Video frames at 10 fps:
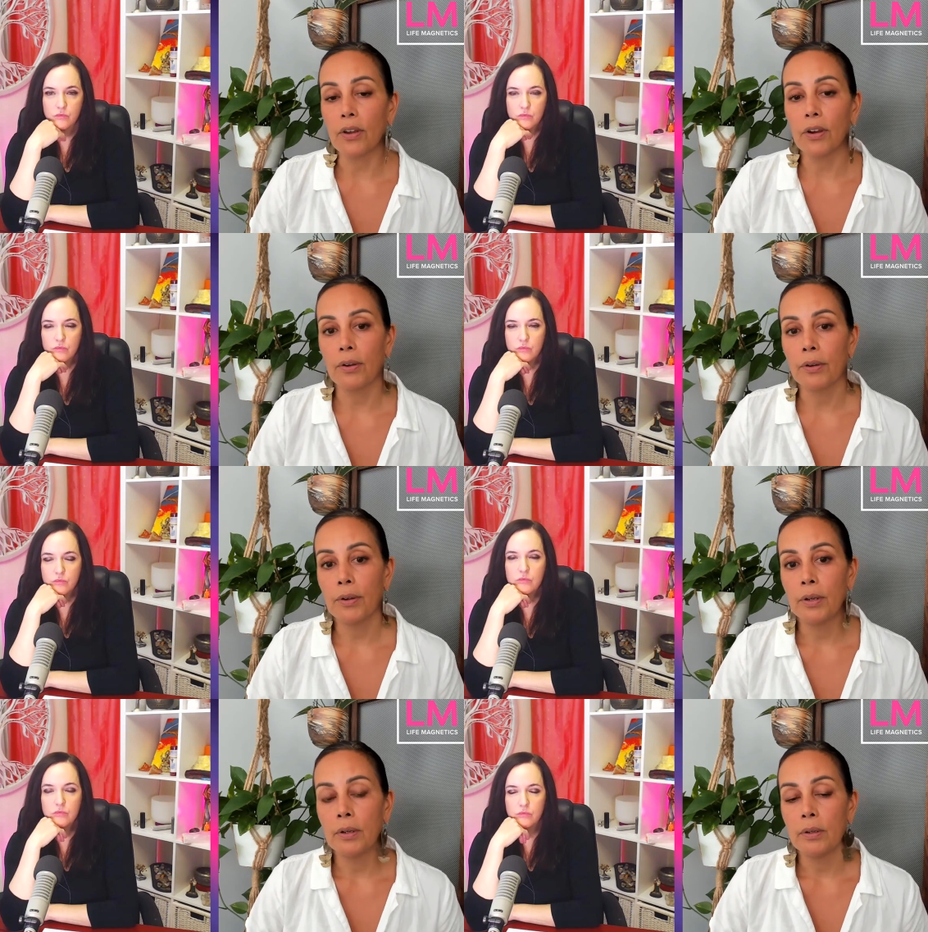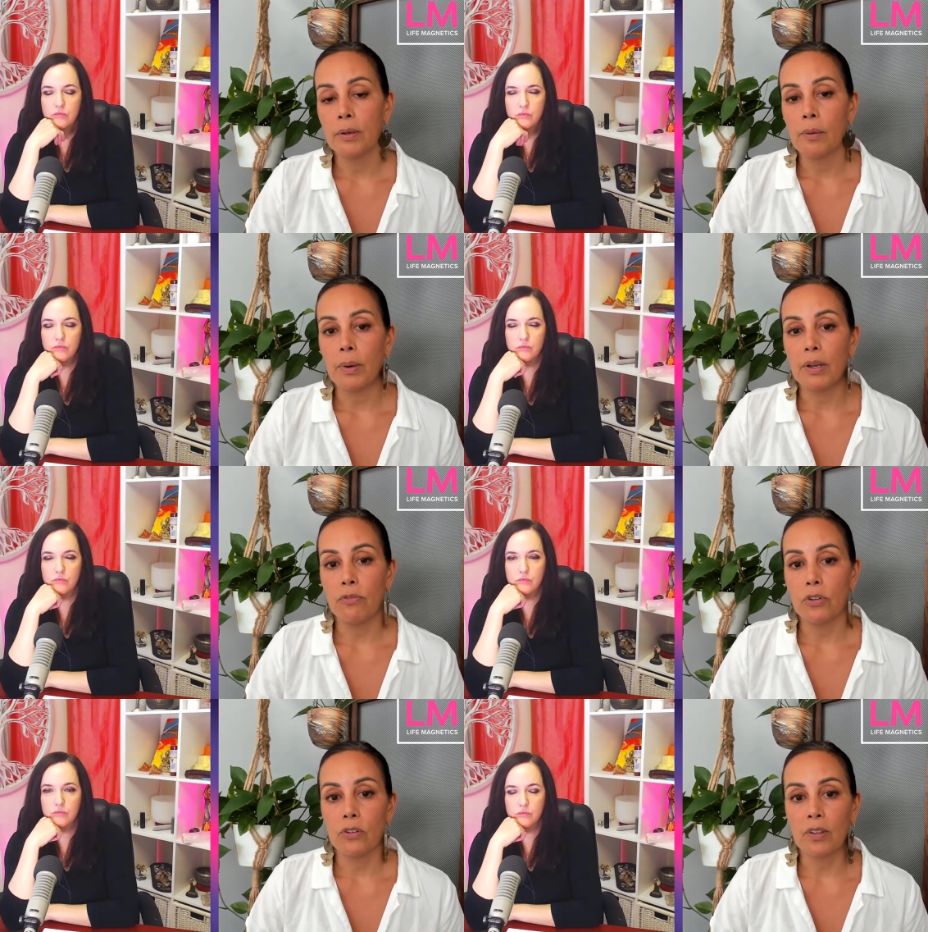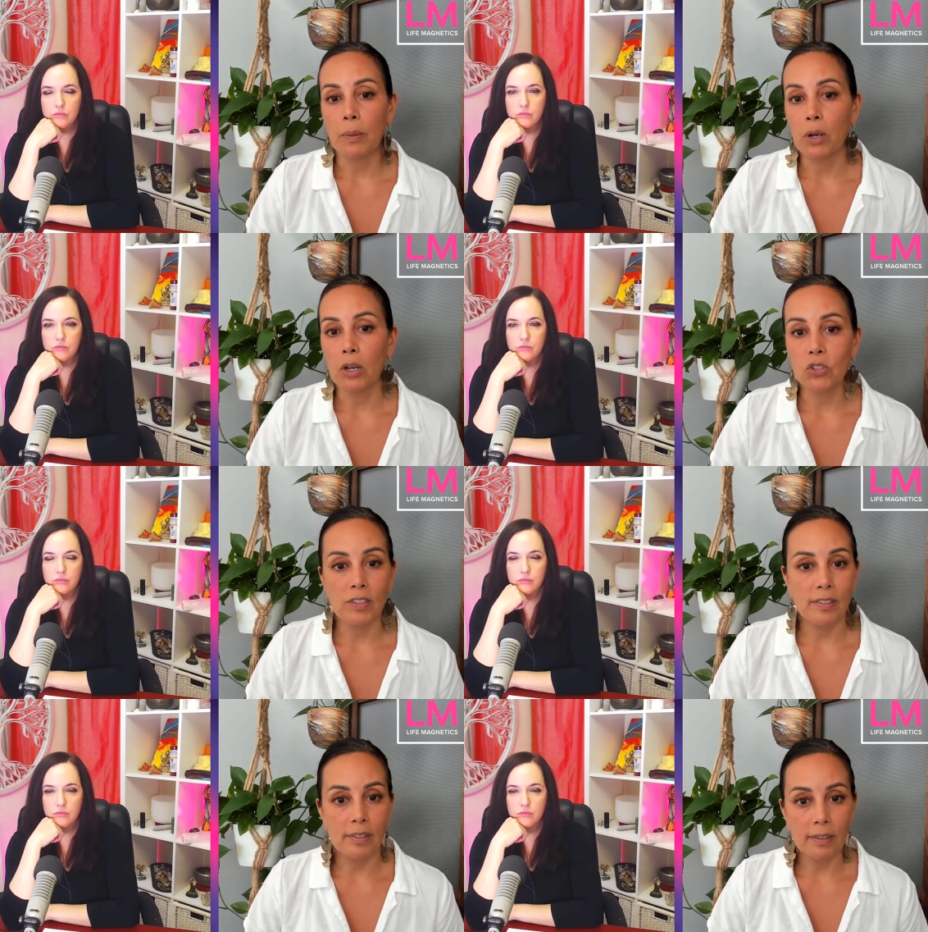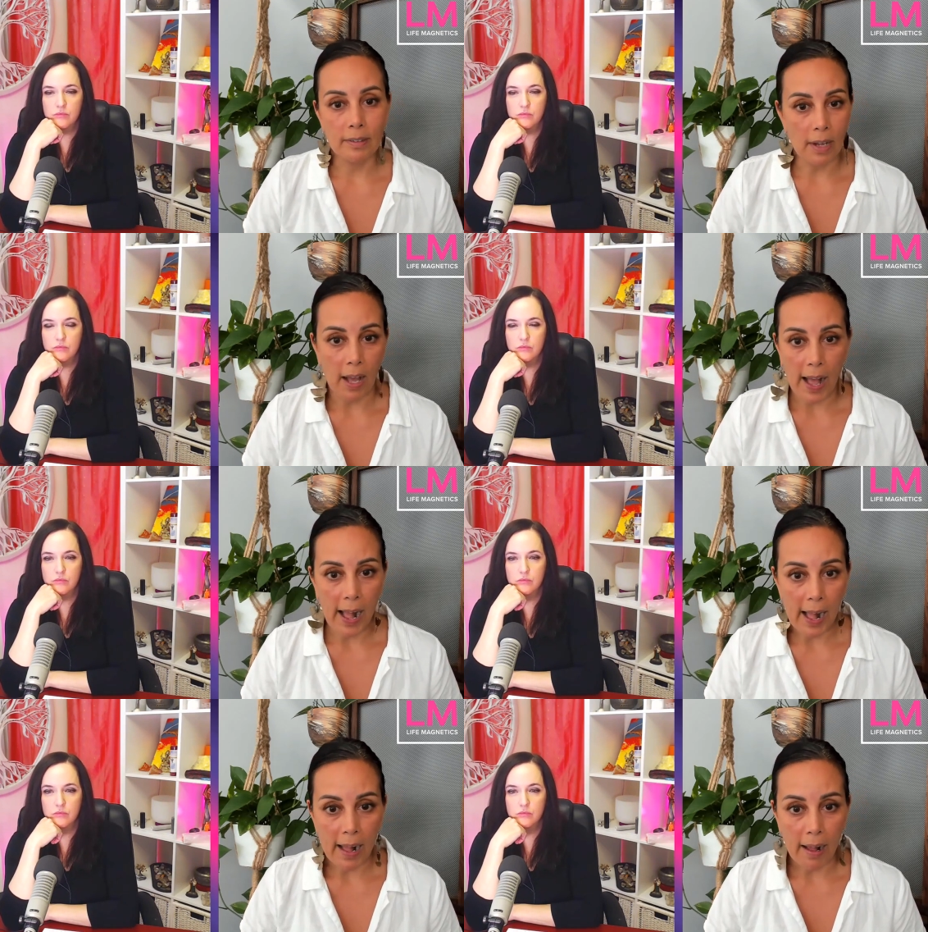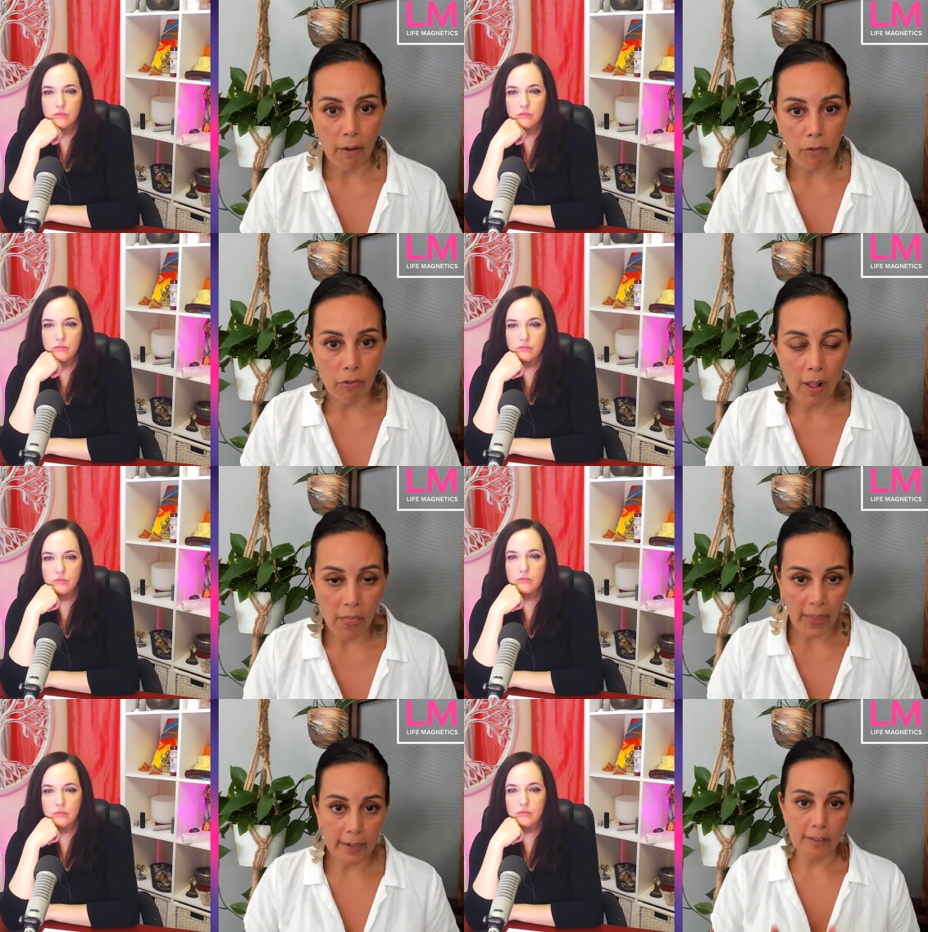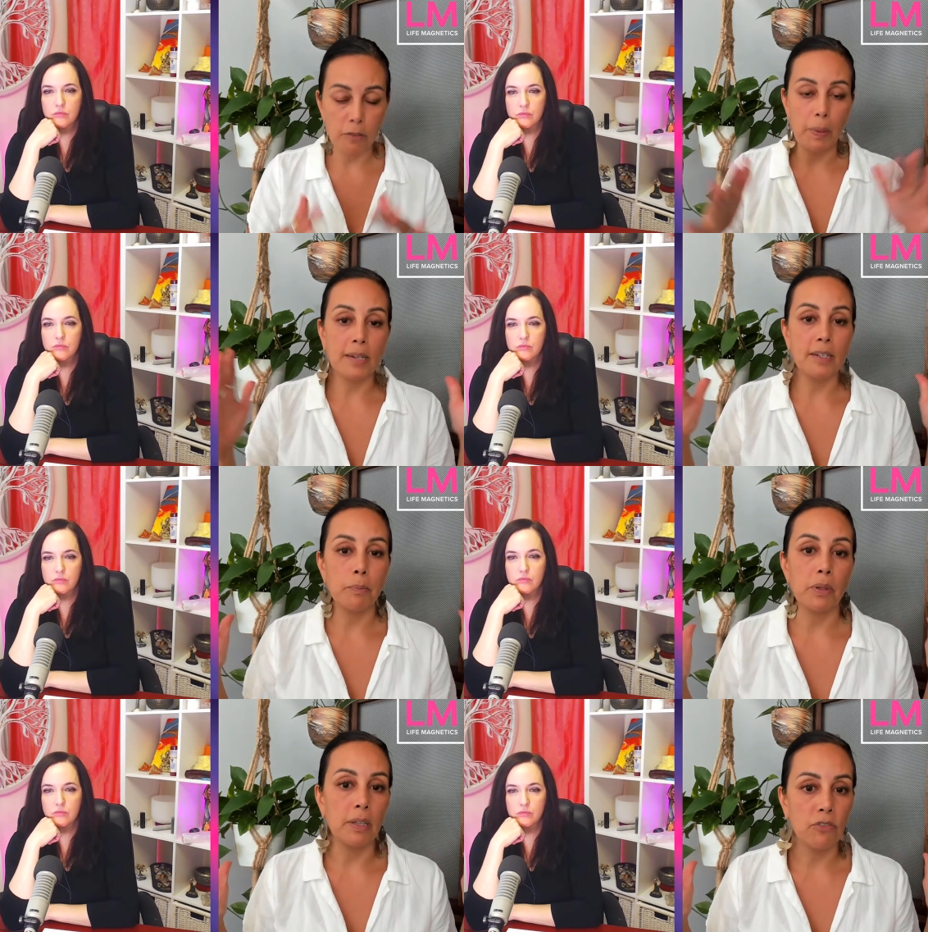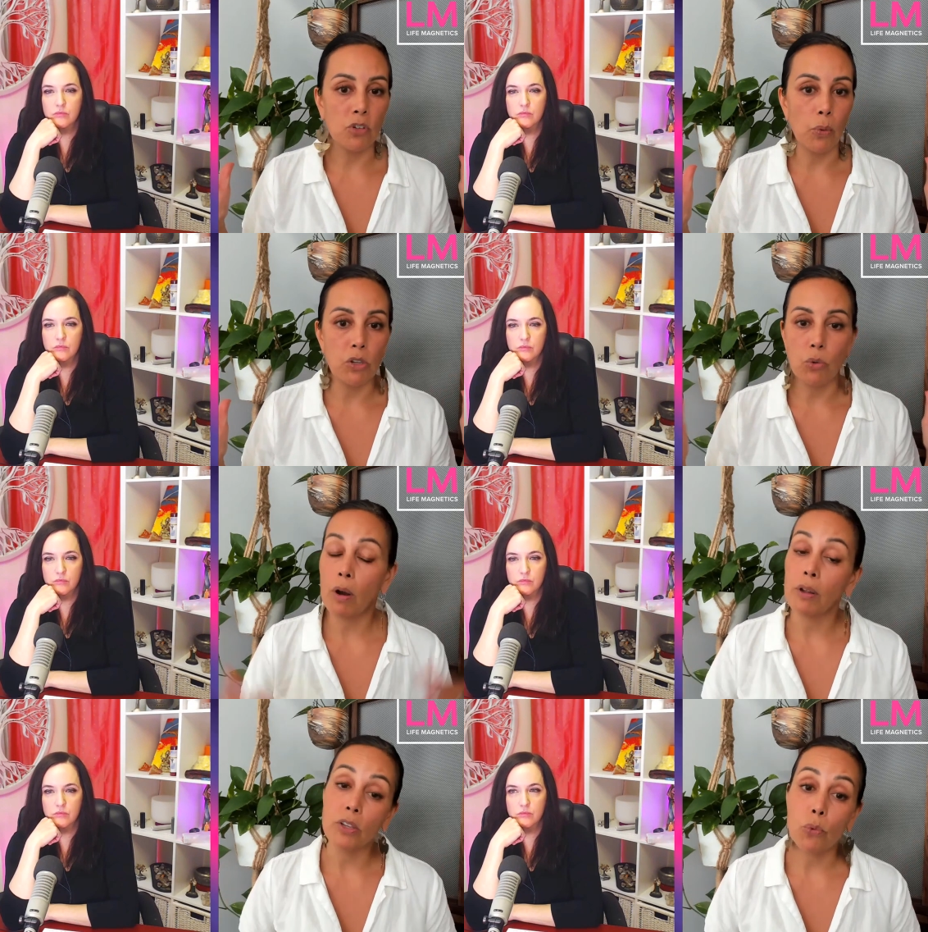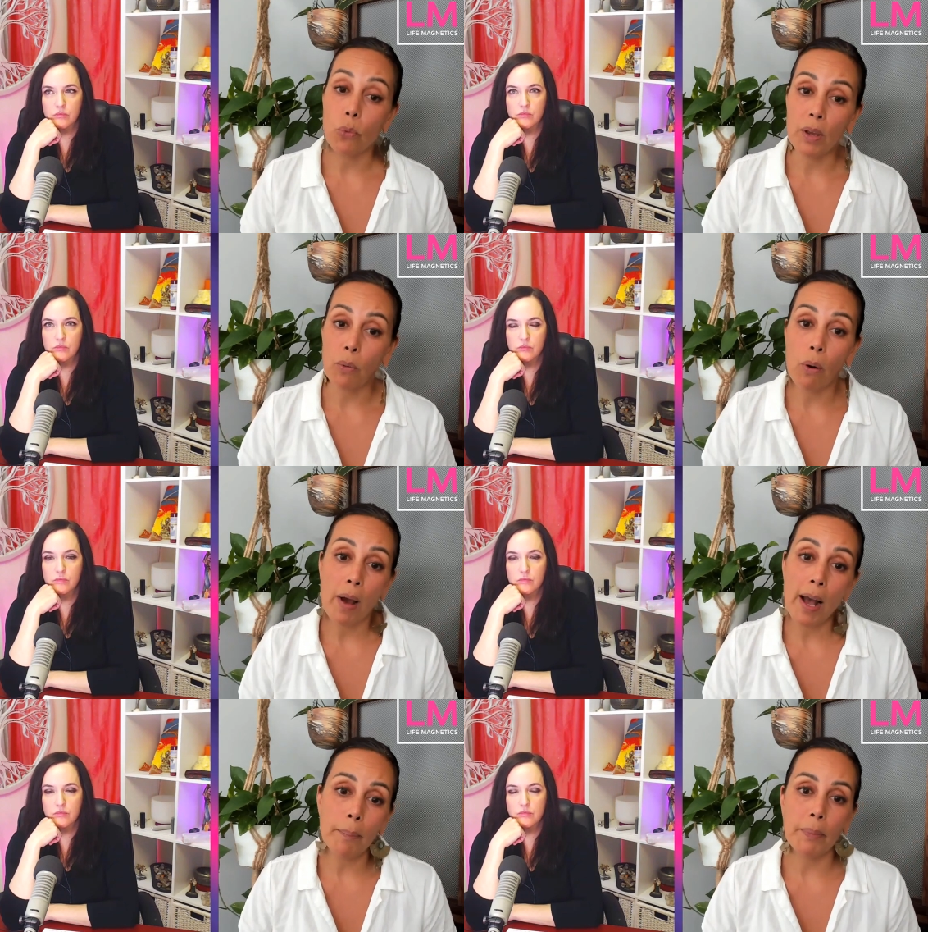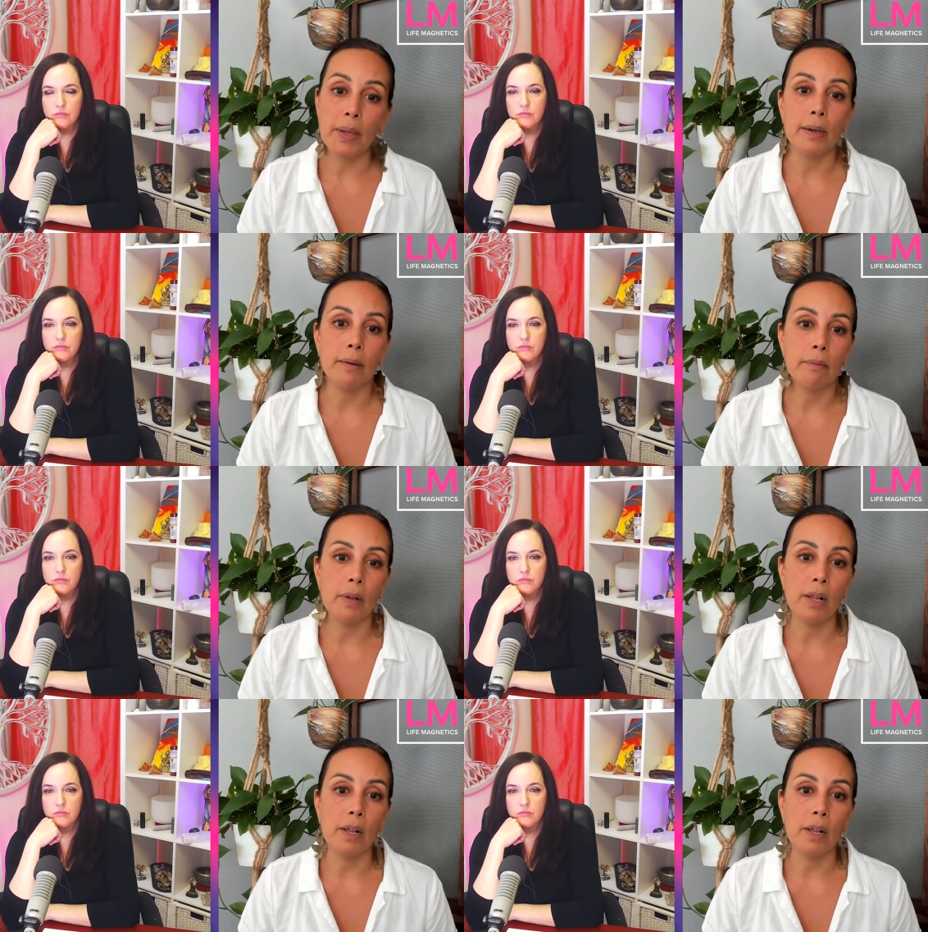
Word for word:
Speaker 1: other. But if your subconscious does not have that expanded belief to what you want, you it won't happen.